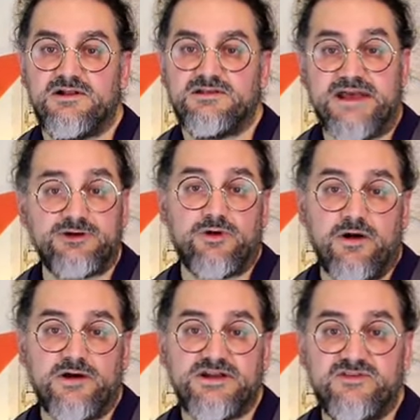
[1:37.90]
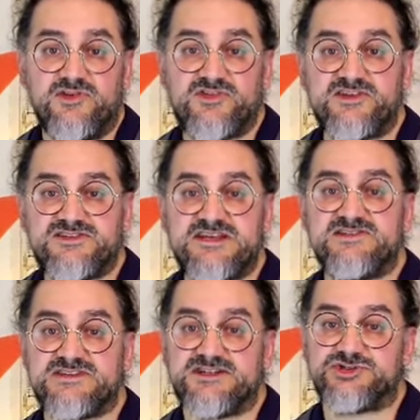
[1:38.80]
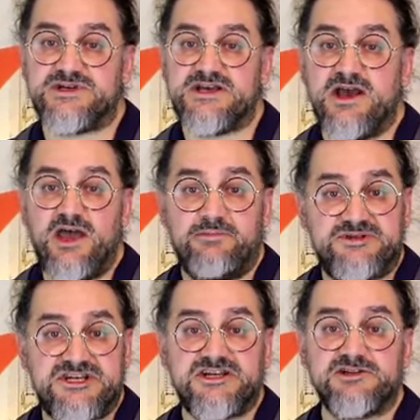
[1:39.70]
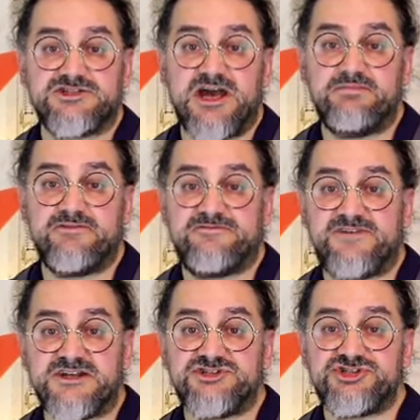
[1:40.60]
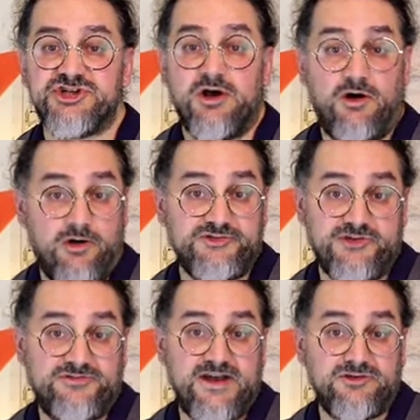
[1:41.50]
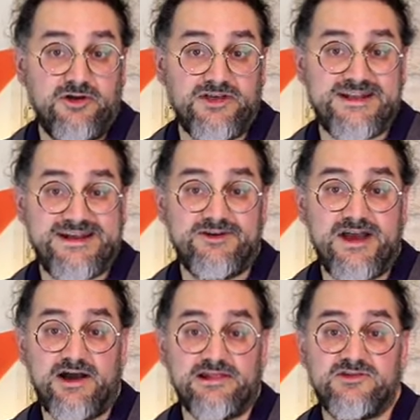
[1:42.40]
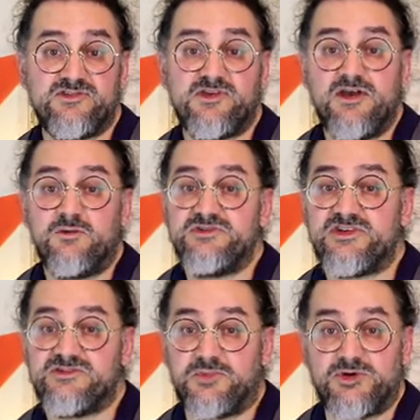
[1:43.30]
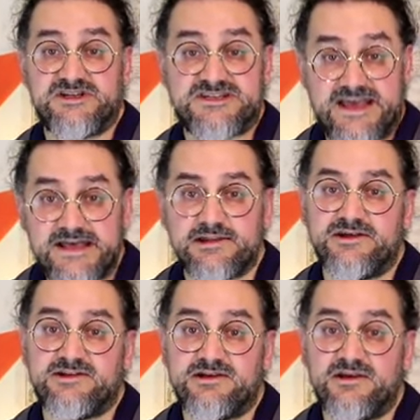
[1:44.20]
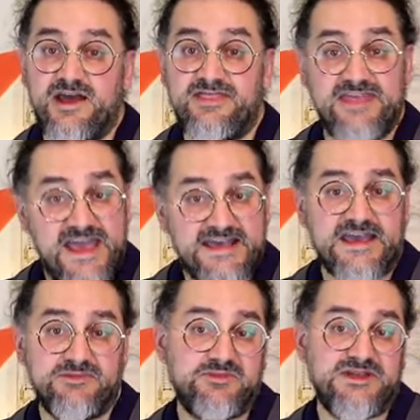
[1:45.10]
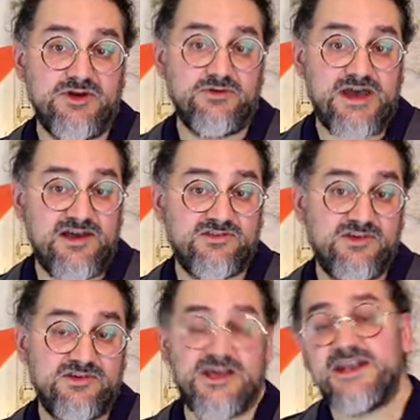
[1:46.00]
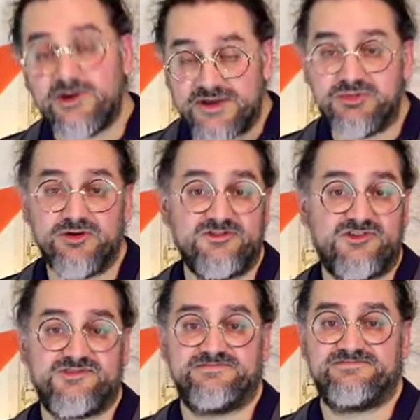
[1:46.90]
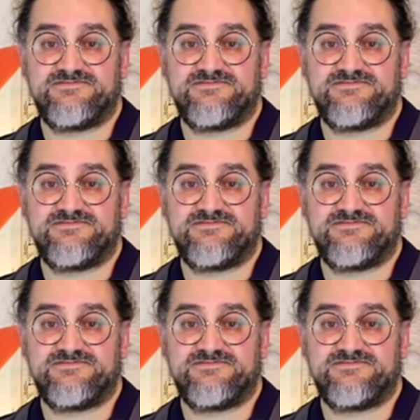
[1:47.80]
Later on, in the 16th century, a particular type of finch, also found on the Canary Islands, was exported to England, and they came to be known as canary birds.